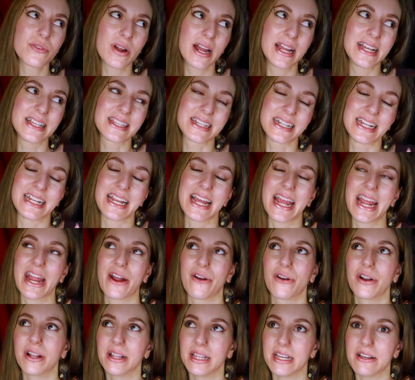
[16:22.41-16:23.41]
ray isn't
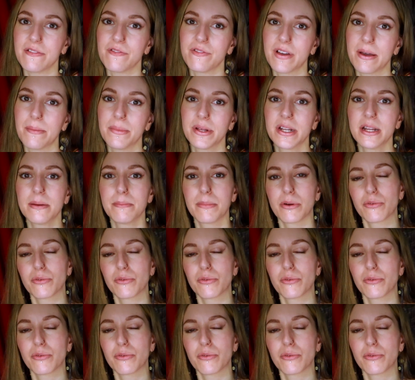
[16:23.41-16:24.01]
inherently feminine,